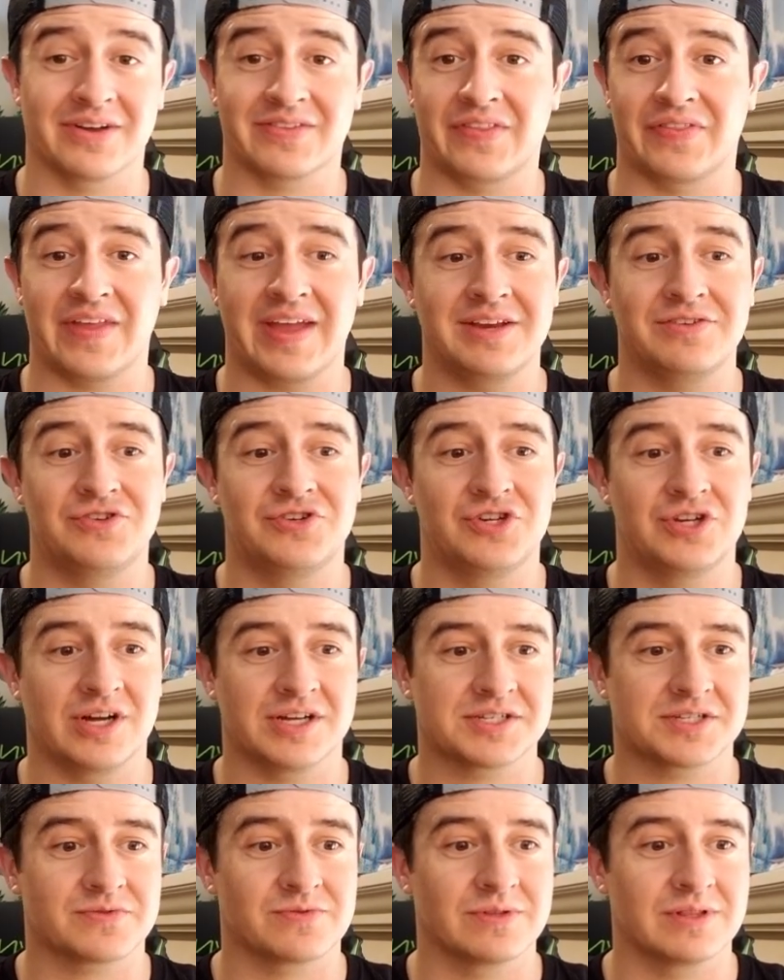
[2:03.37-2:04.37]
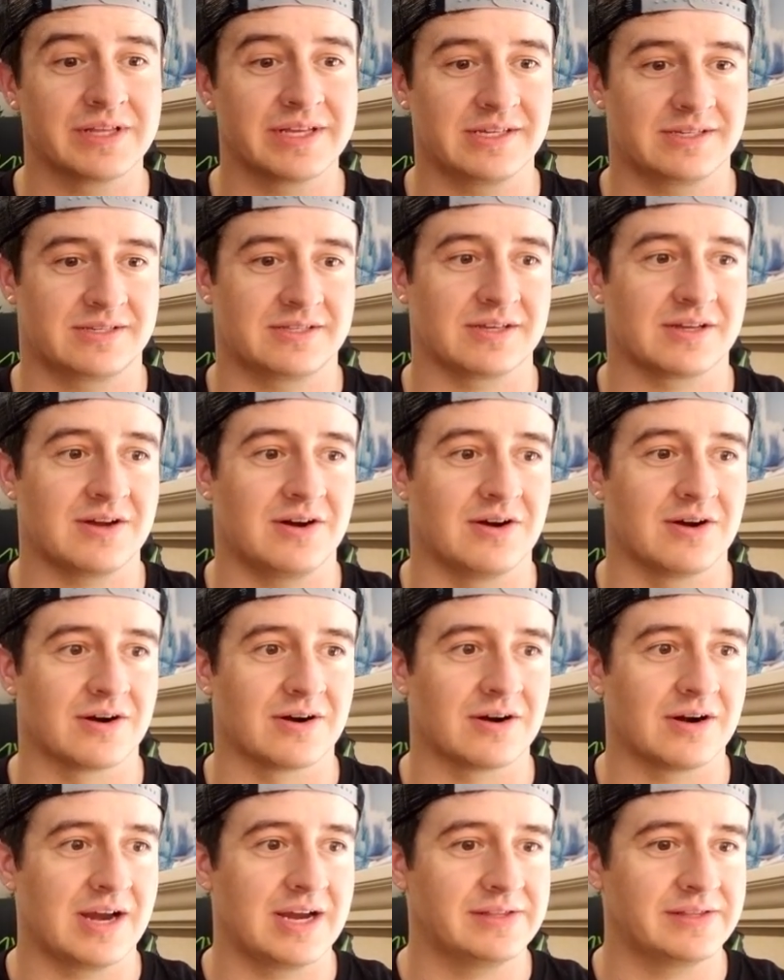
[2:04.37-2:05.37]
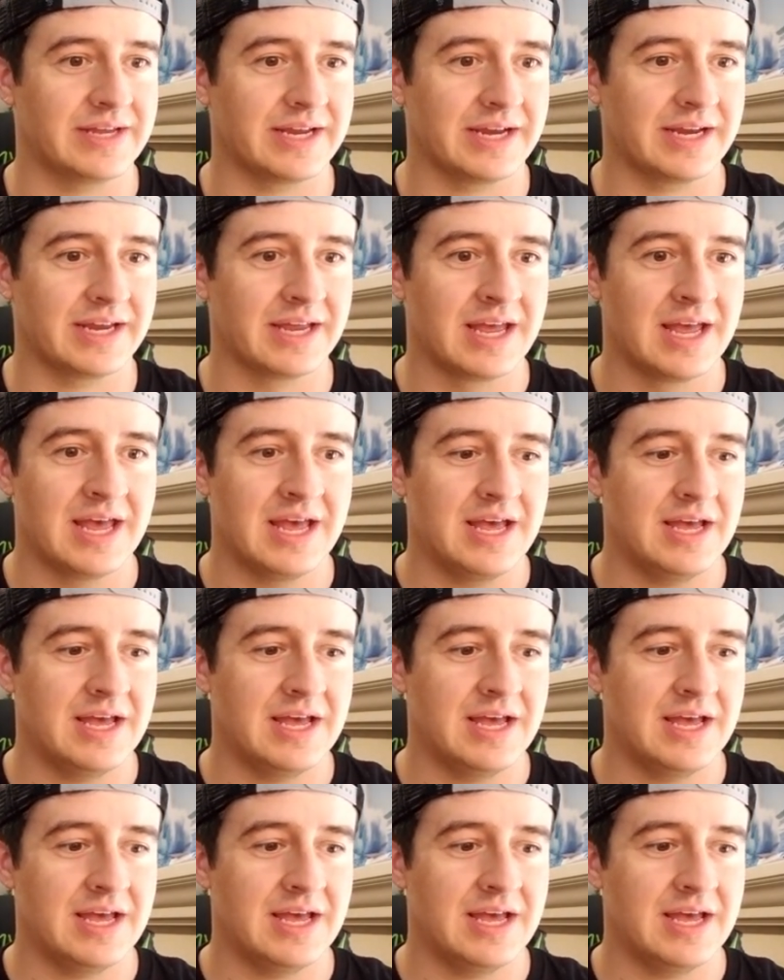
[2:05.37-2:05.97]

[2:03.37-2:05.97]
they just released the car and they